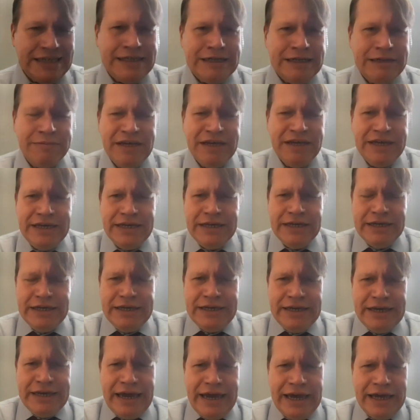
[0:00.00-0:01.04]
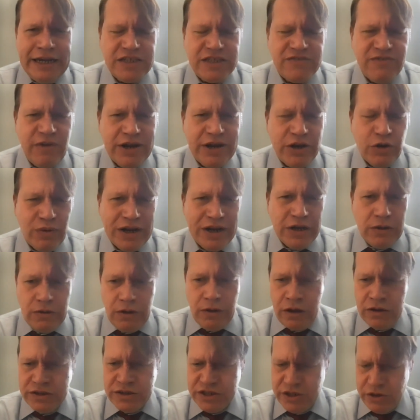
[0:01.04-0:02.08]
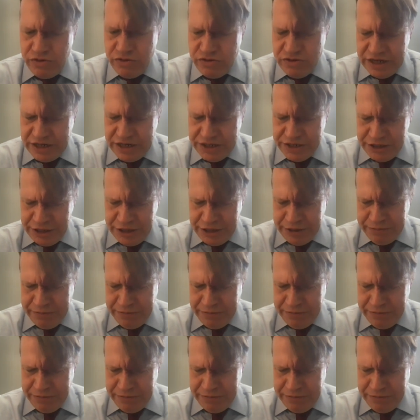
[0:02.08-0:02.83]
And it's very critical also that,